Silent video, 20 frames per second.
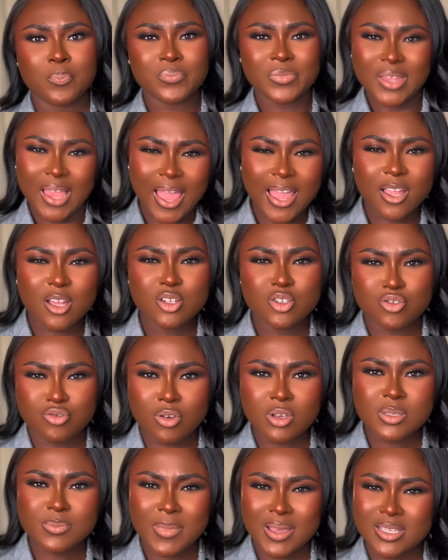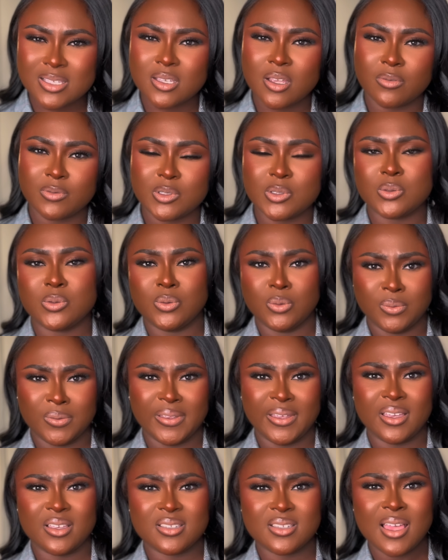I can trust myself to do
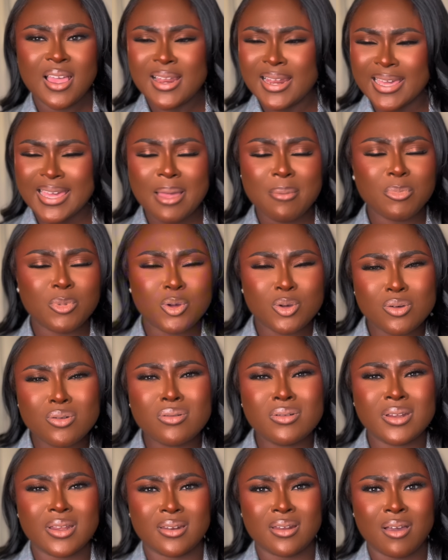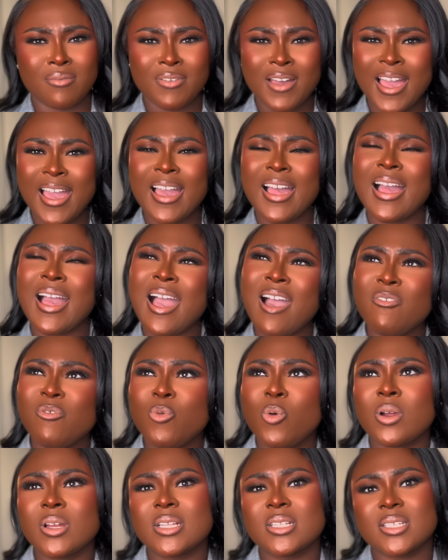this. Like, I'm good enough. I have
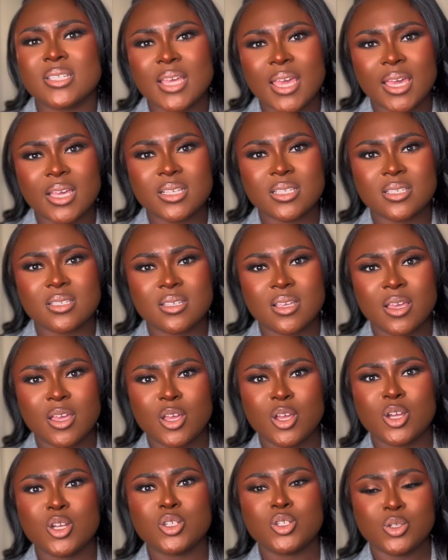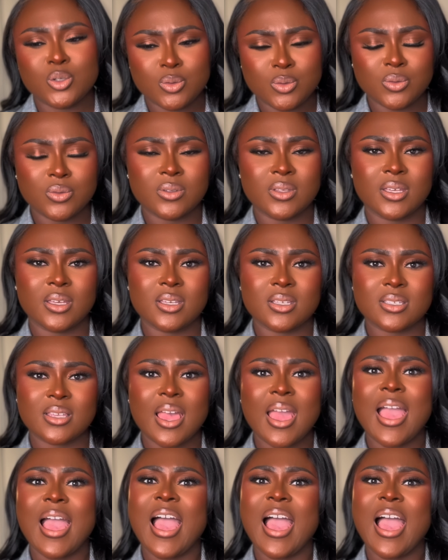what it takes to do this.